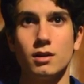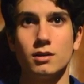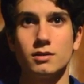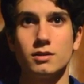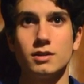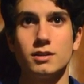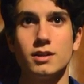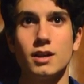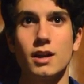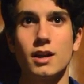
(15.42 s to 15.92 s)

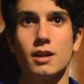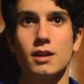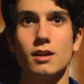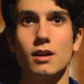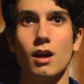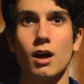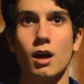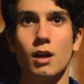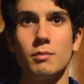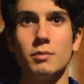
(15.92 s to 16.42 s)
Today,
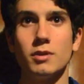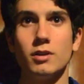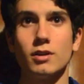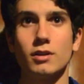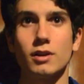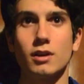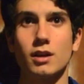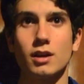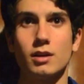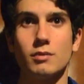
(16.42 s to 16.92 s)
I'll be
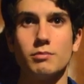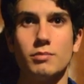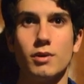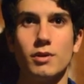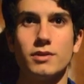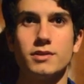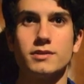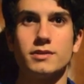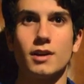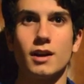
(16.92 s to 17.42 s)
looking at
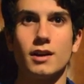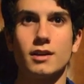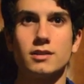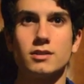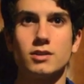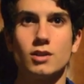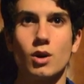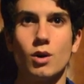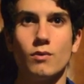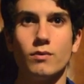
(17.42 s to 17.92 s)
both
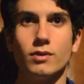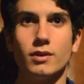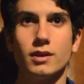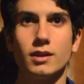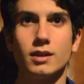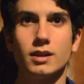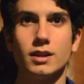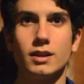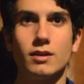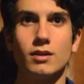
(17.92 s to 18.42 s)
sides to hopefully
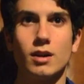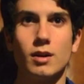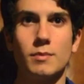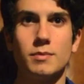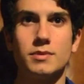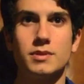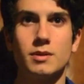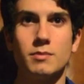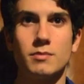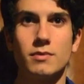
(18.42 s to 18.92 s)
clear up
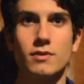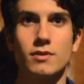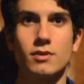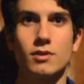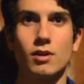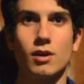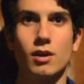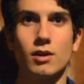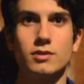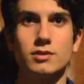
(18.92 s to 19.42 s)
some of the
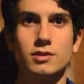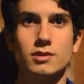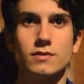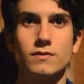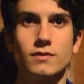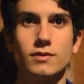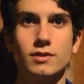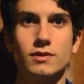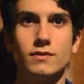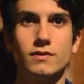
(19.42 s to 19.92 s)
causes
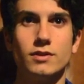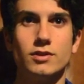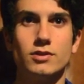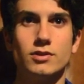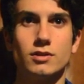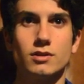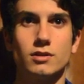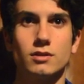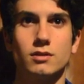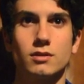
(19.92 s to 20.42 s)
for
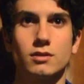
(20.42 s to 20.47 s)
division.